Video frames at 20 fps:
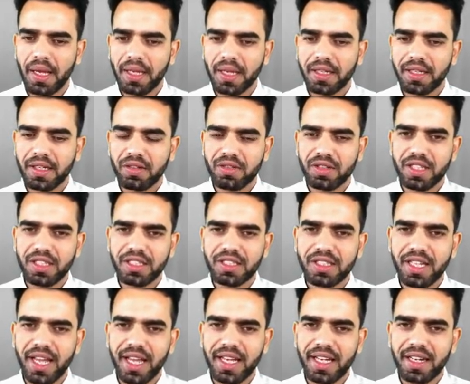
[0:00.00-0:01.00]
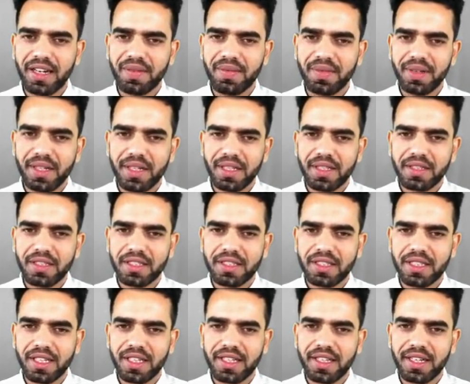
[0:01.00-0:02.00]
Now this diagram, this
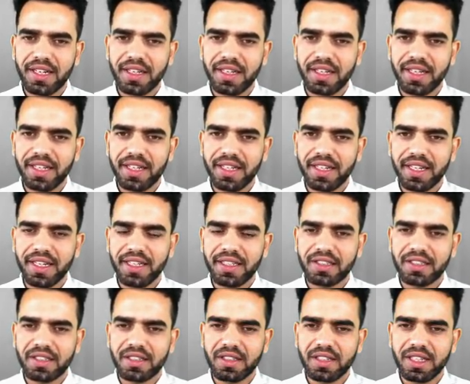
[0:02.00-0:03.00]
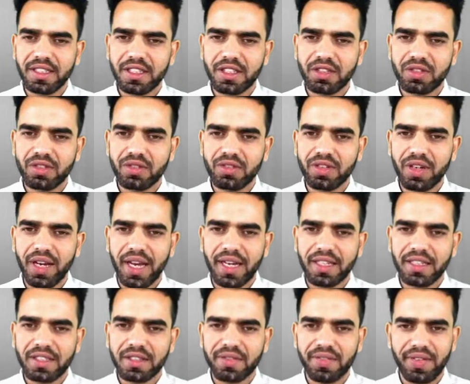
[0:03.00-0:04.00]
clearly indicates the digestive
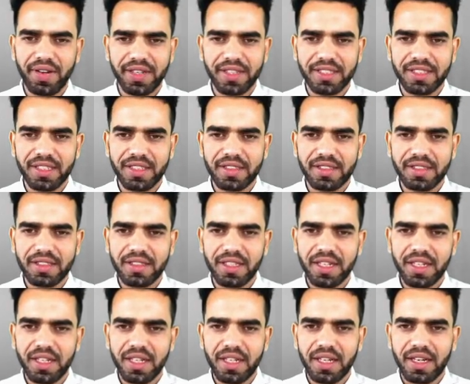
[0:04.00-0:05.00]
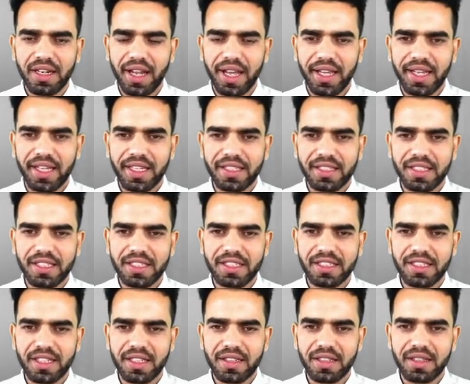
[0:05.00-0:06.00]
tract functions like ingestion,